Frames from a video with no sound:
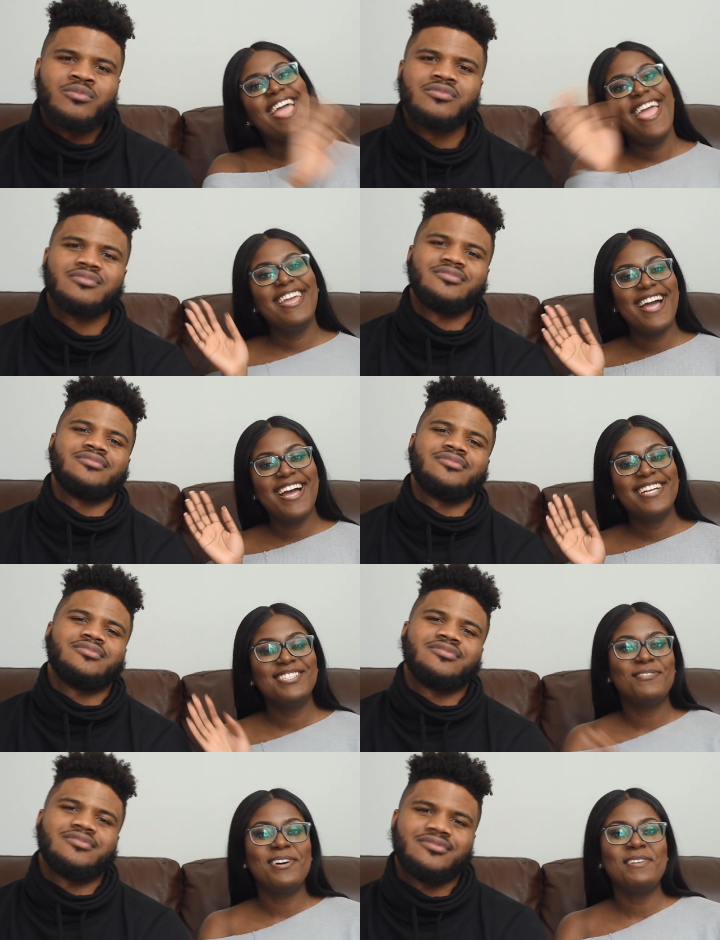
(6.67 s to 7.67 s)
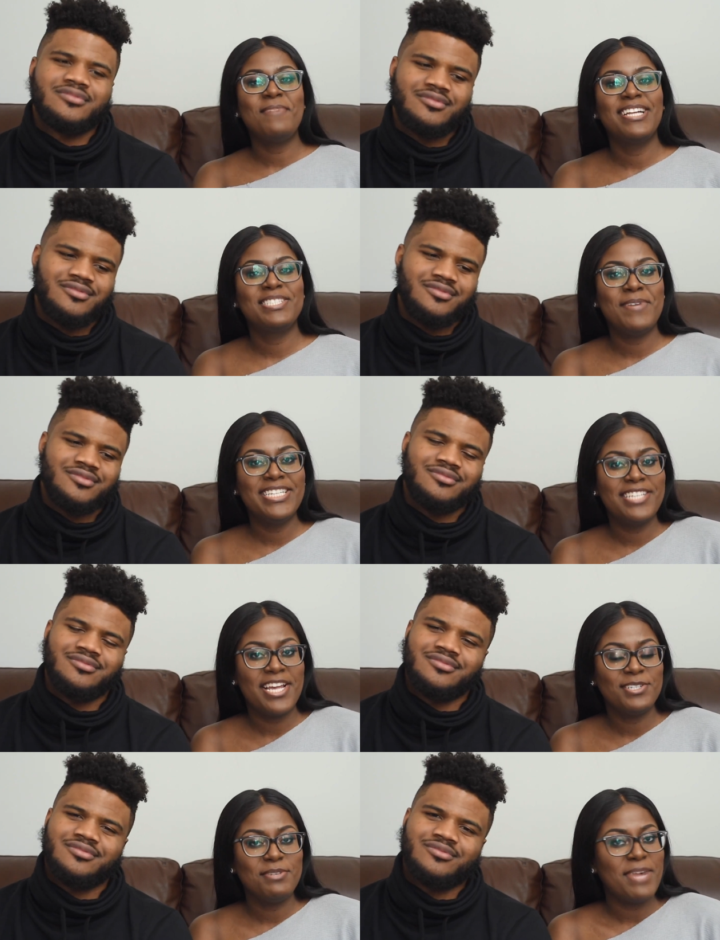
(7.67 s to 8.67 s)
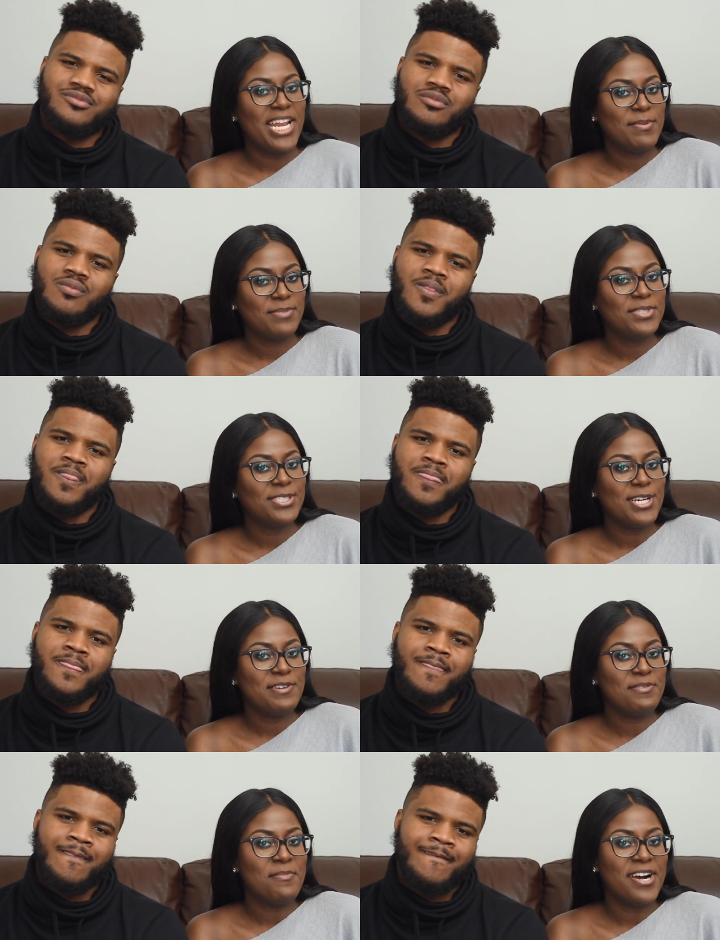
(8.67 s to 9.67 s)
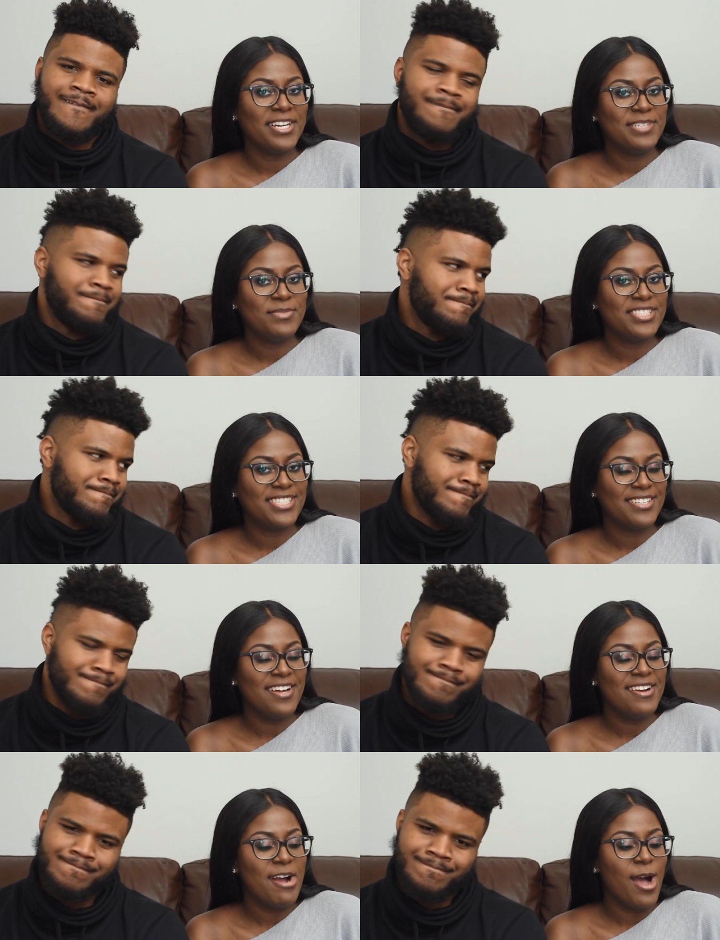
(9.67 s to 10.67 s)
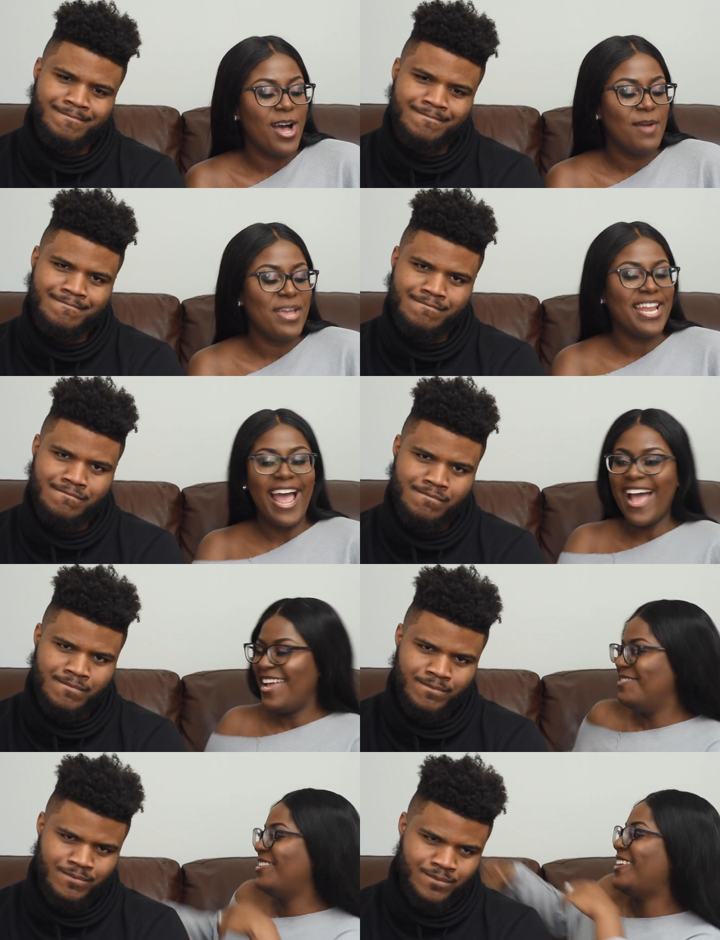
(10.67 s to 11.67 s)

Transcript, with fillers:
Speaker 1: Hey guys, welcome back to my channel. My name is Michelle from modernly michelle dot com and I am